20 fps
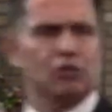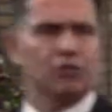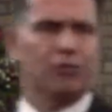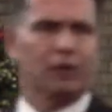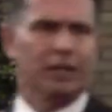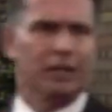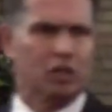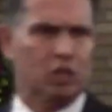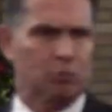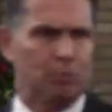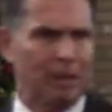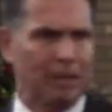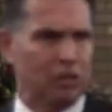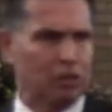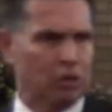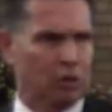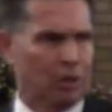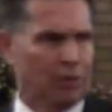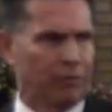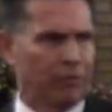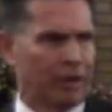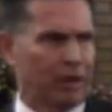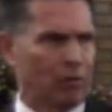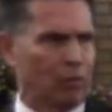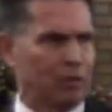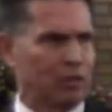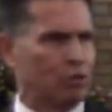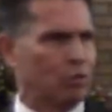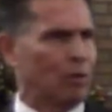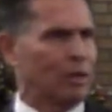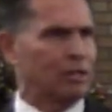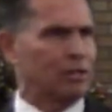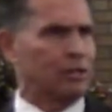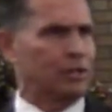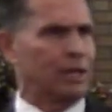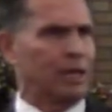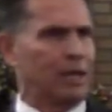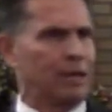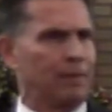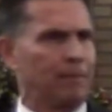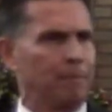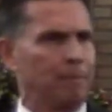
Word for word: very special on there, which was the